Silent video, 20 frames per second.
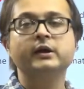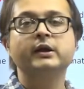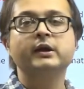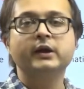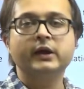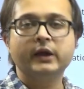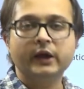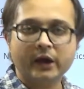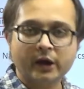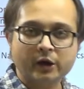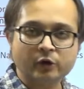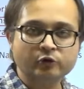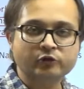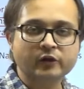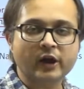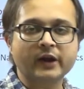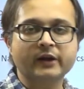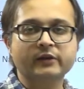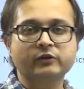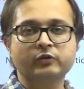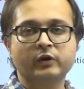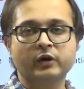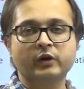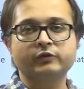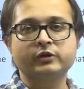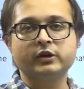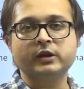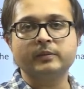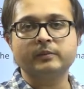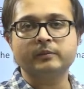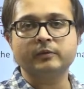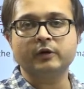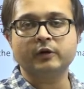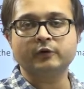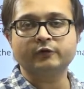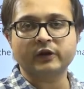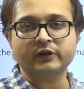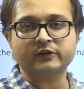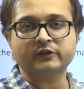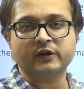EduSat is one of the first
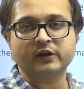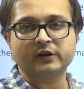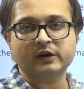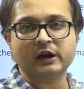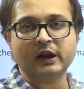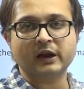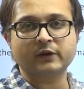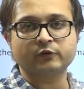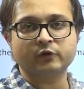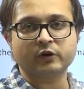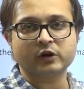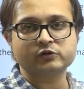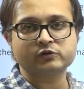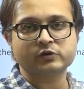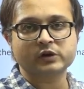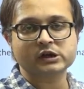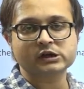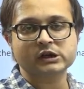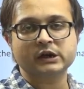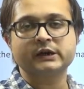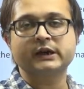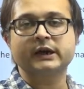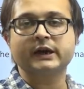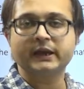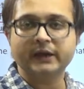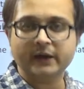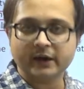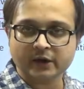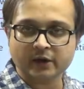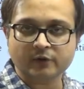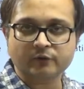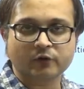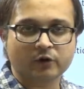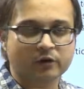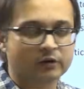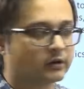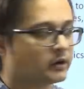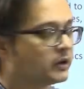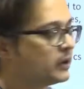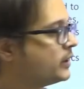satellite for education dedicated
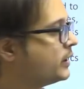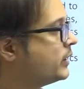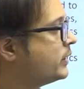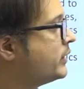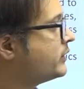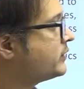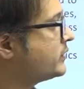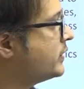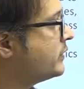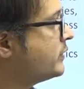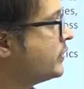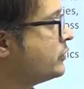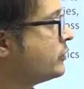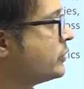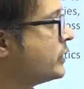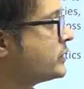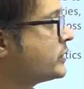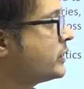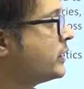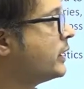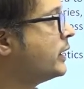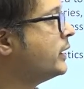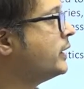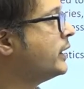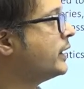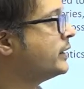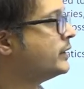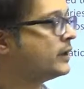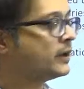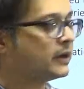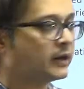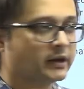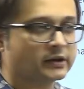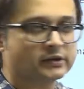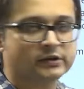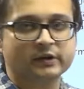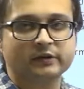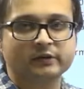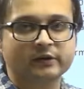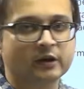for distance education in India, and the connections
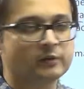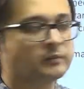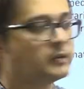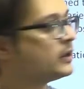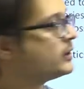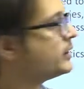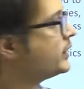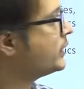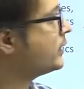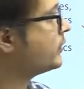can be created for